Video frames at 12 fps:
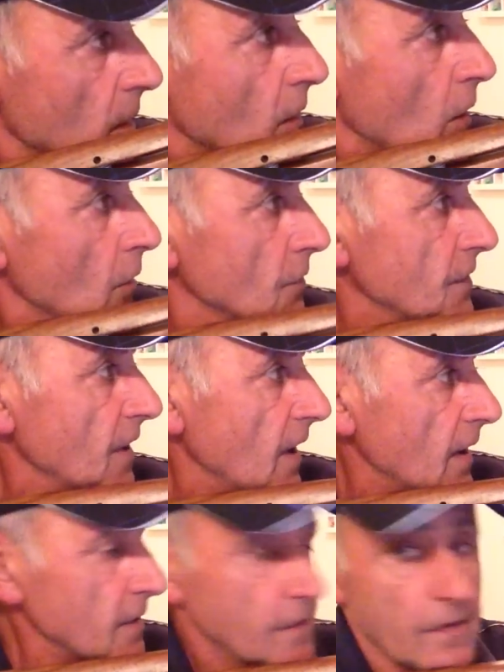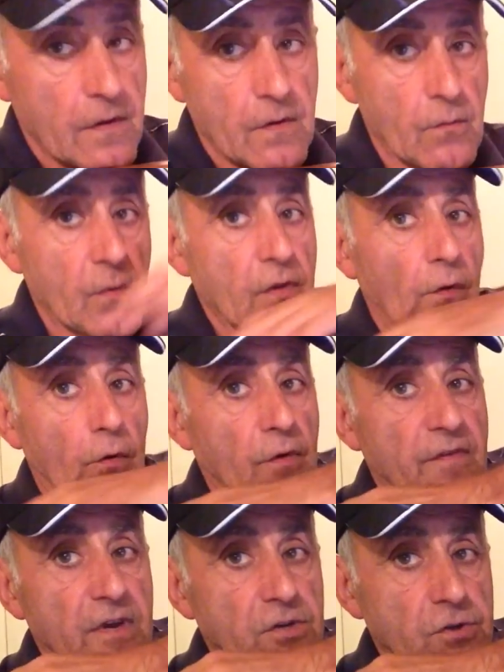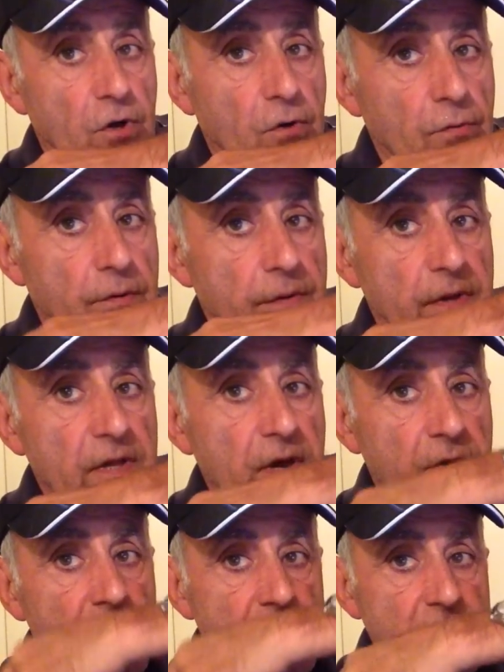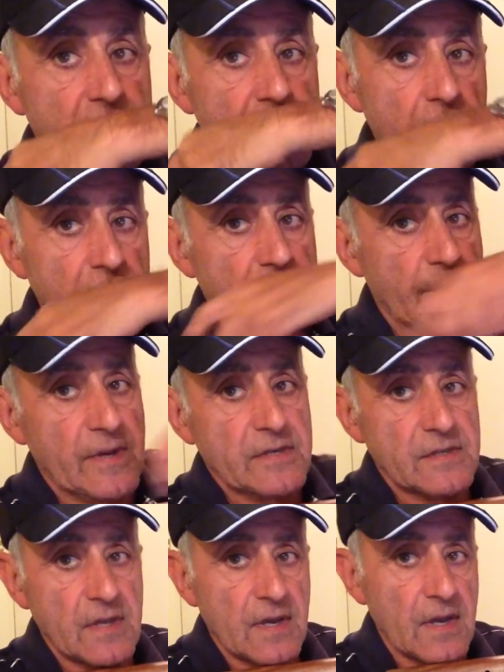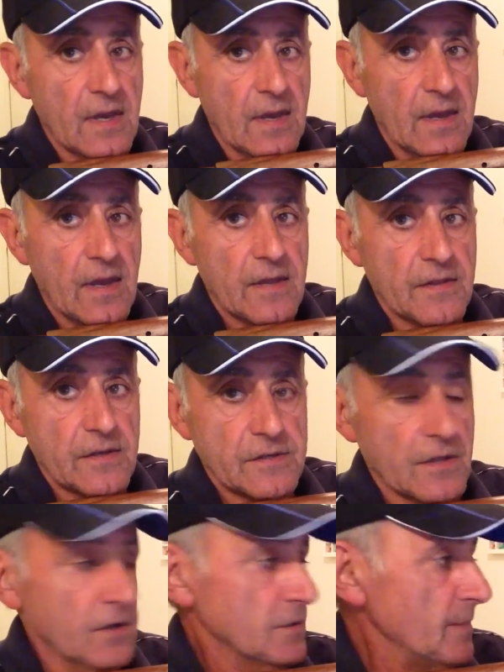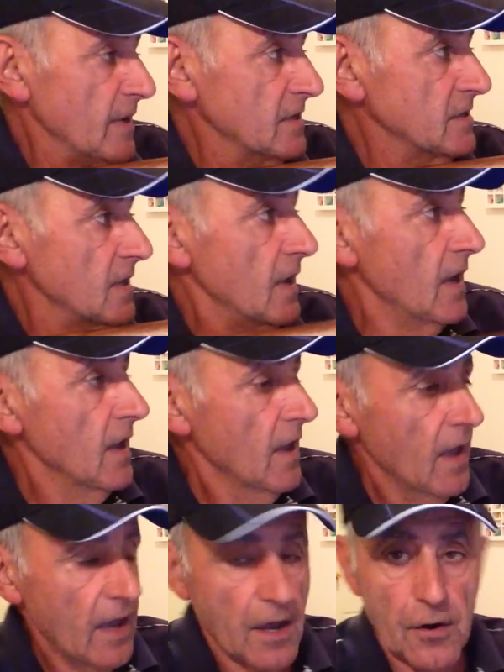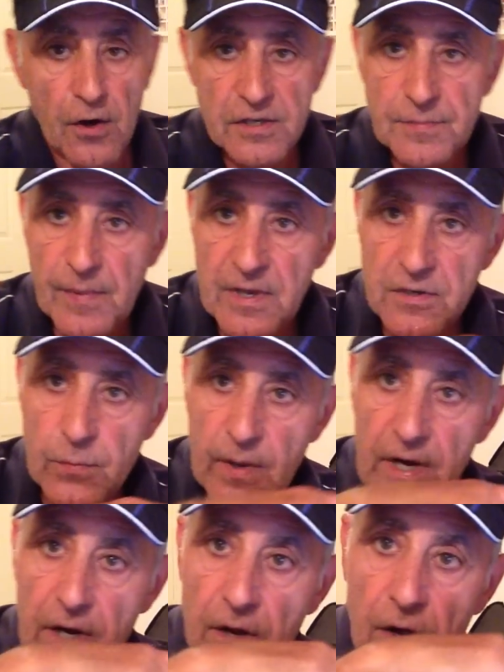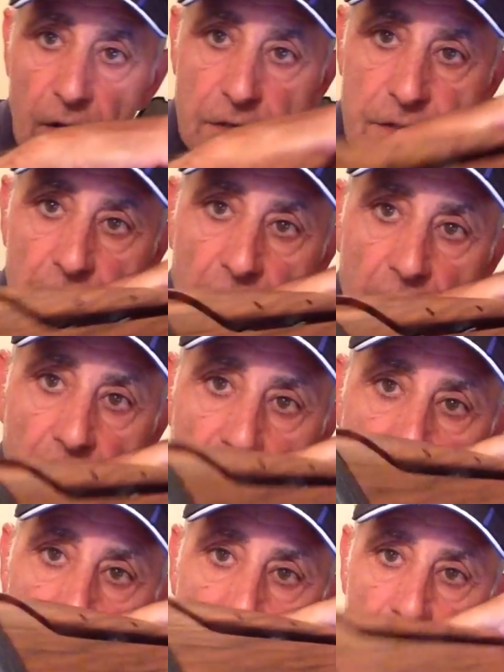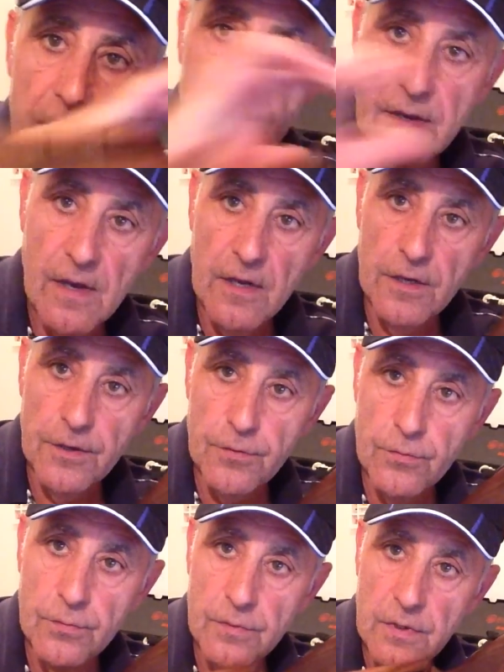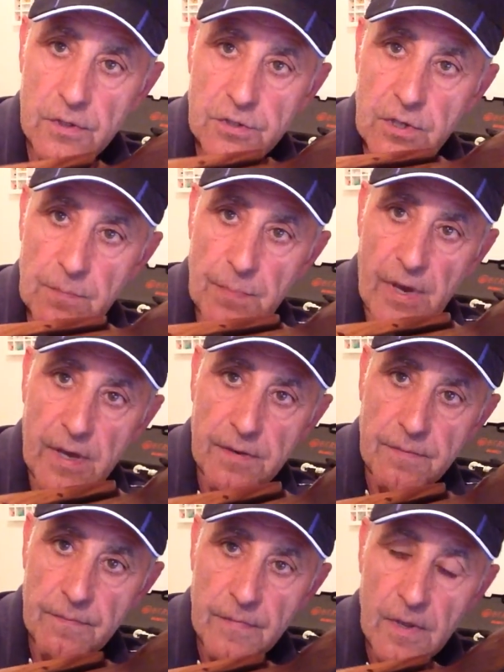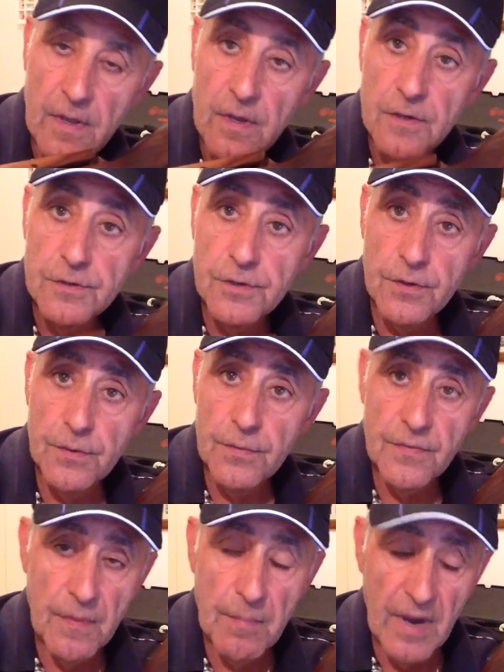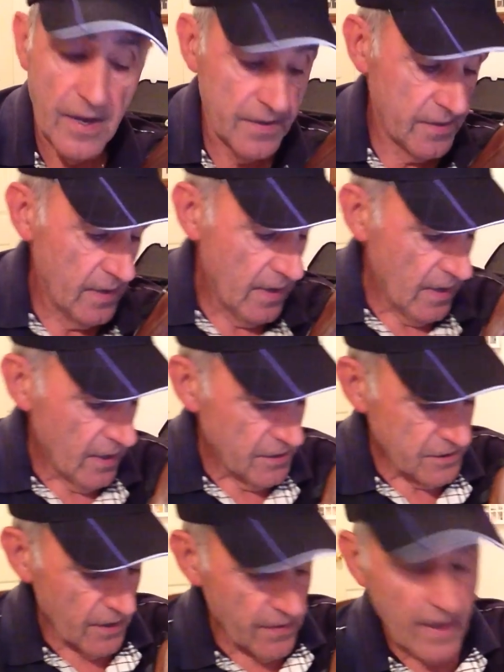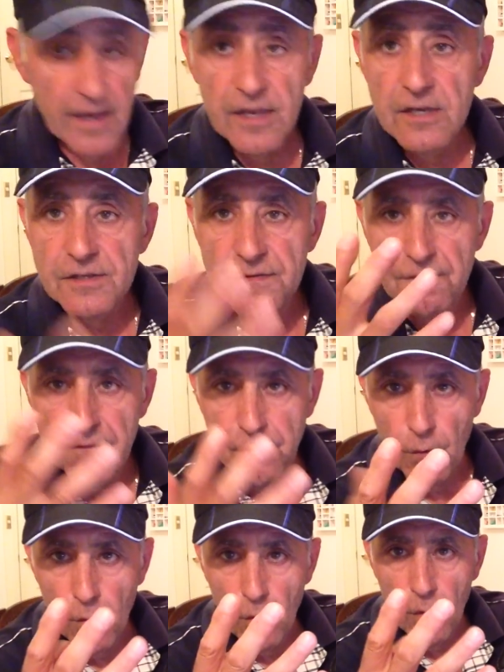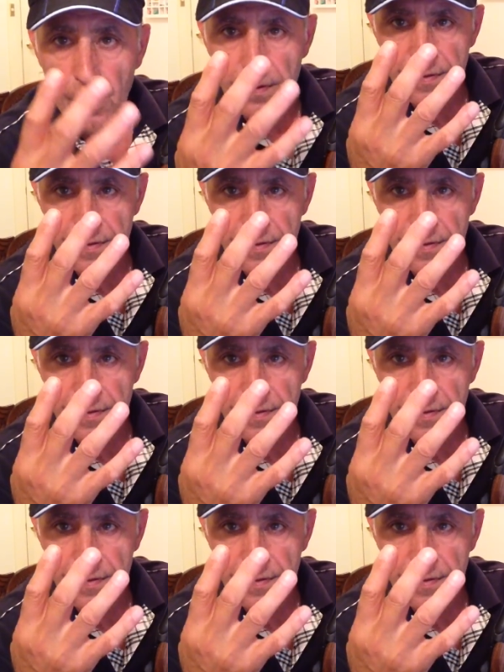contact with all of our shoulder, and there it is. There's no space there, and there's no space there. And I spent $20 and added a little shin pad to the butt. So that is 4